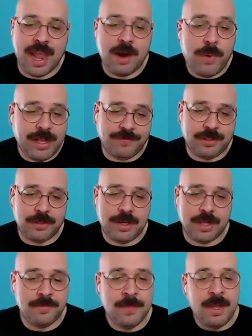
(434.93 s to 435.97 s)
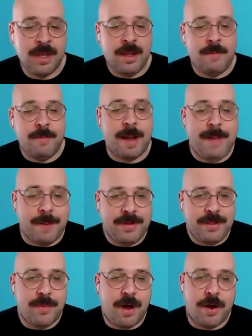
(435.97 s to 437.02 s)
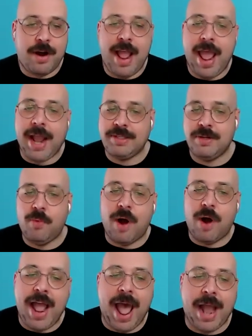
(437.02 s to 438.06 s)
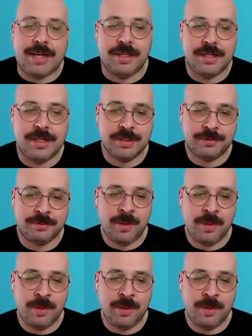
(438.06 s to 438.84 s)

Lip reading: And we like to look at them by mapping them on an X and Y axis.